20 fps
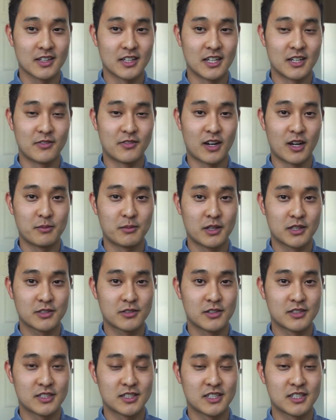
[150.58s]

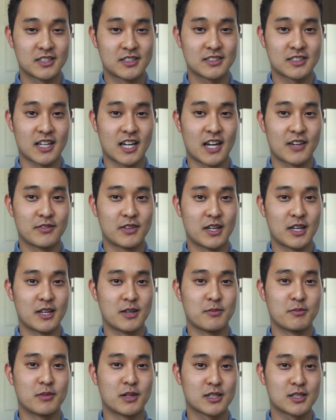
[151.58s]
environmental engineers have
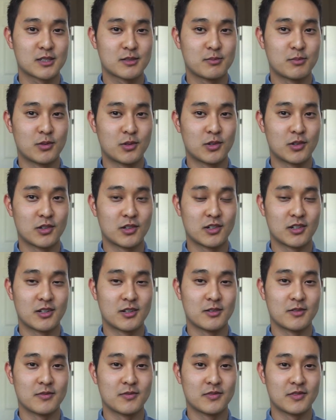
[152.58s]
a much
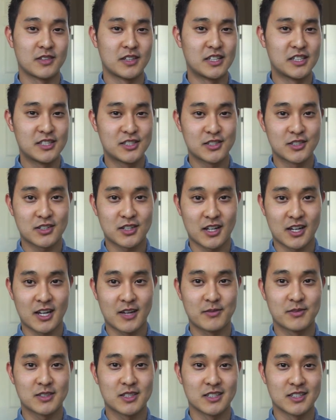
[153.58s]
more easier
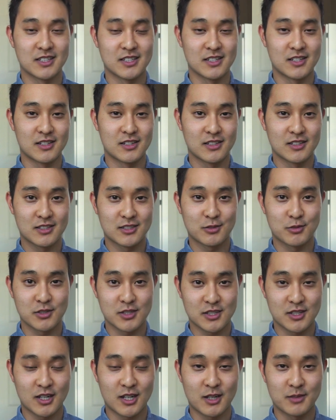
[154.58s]
time to
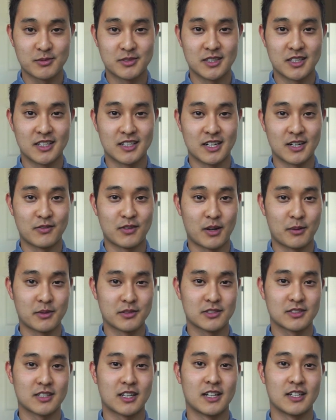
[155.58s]
switch jobs than
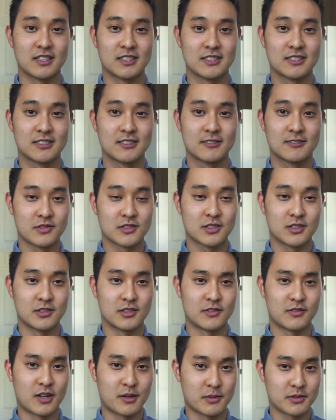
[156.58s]
environmental science. So
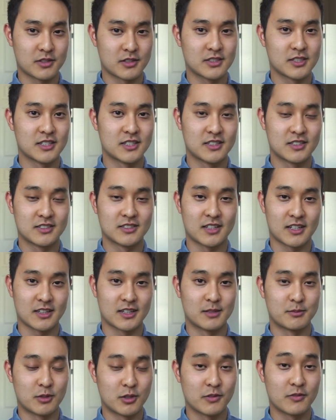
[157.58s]
environmental engineers, like,
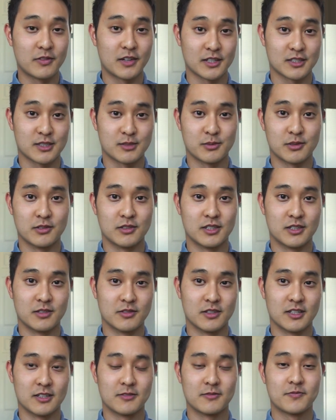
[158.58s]
they're more flexible in a
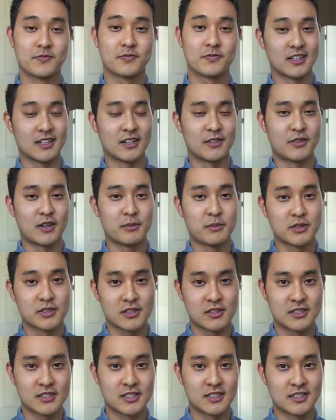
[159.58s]
way. Environmental
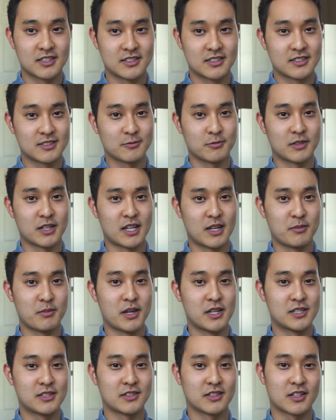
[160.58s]
engineers, when they
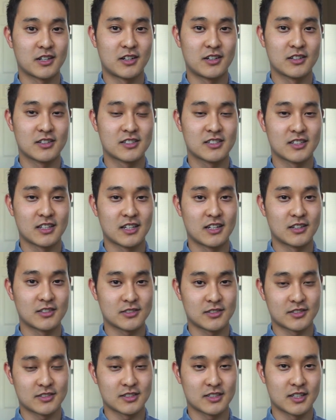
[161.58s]
major in college, they
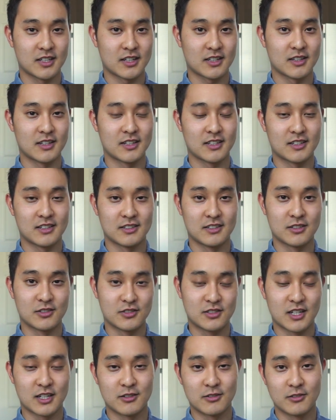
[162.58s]
also have to take like, you know,
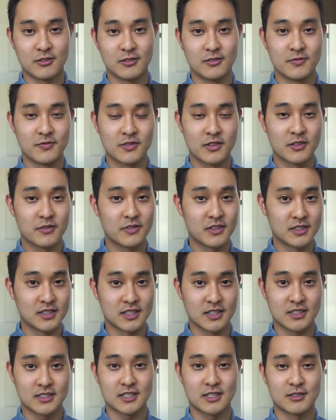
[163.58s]
general
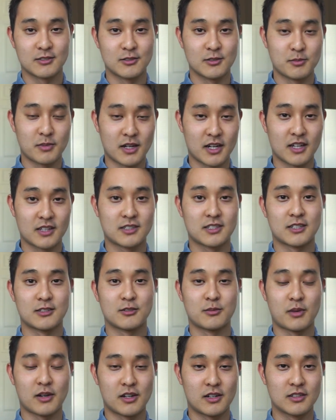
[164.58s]
physics, general math,
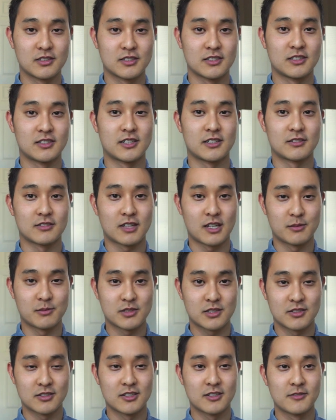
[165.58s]
general biology, general
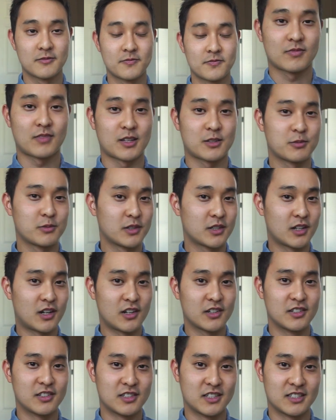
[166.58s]
chemistry. That's really
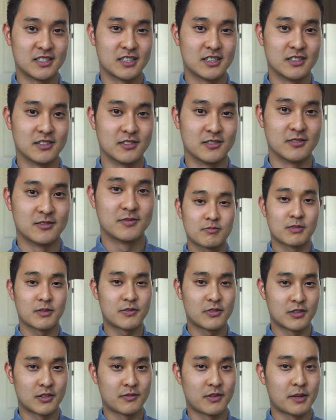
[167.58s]
all you need to do. But
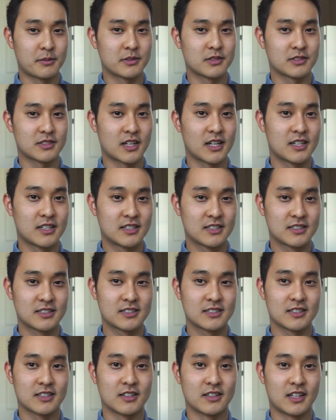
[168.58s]
for environmental
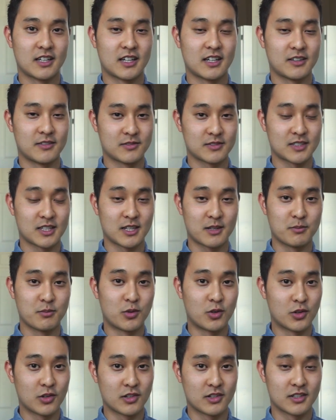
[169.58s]
scientists, they take
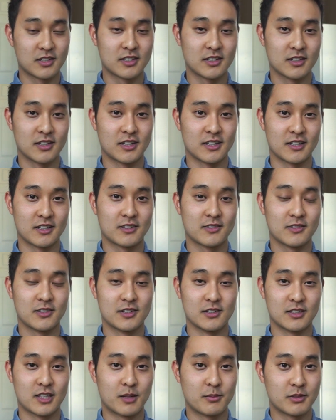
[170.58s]
more into like,
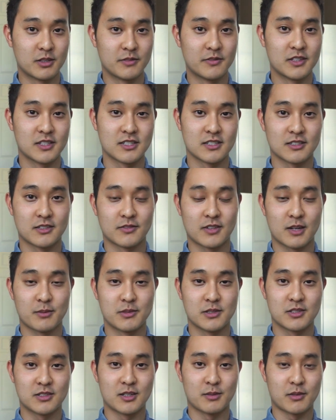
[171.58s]
you know, the upper divisions of
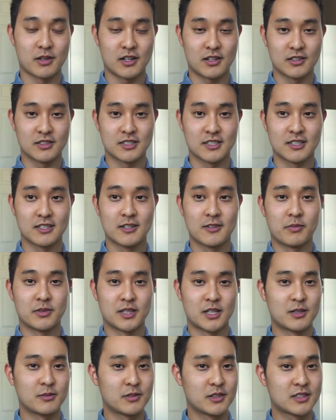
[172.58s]
chemistry and biology, but
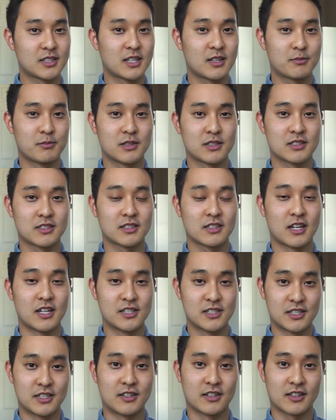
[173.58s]
they don't really take much
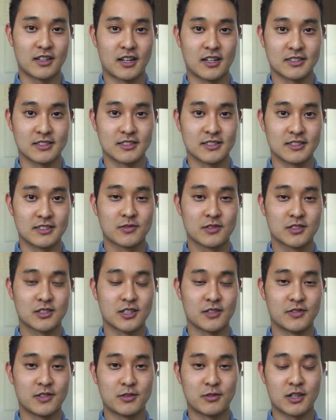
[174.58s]
engineering classes. So
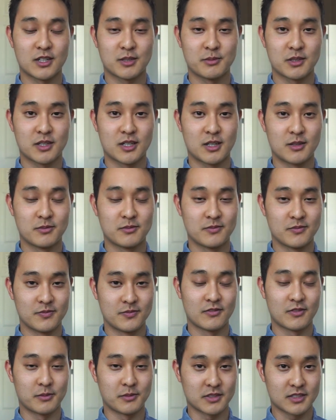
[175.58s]
if you want to become
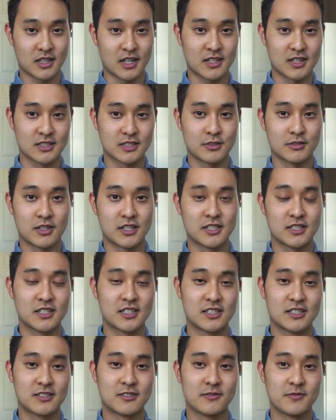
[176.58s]
from a scientist to an
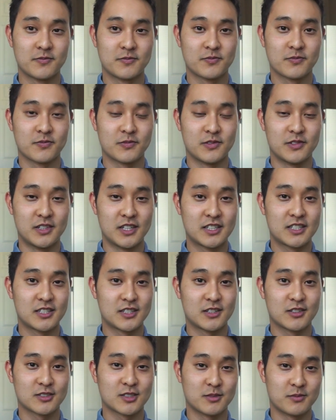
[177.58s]
engineer, you need to
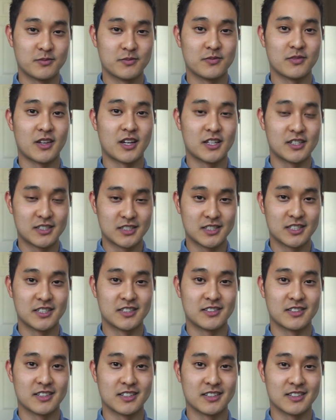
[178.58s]
know some
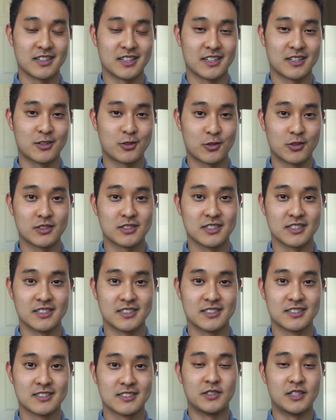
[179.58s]
engineering like
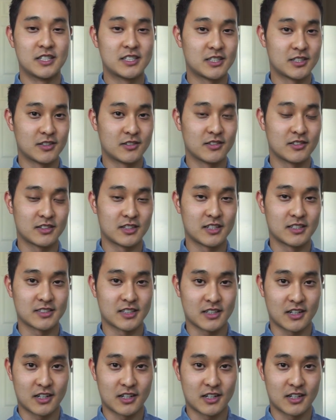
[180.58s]
courses. You need to know things like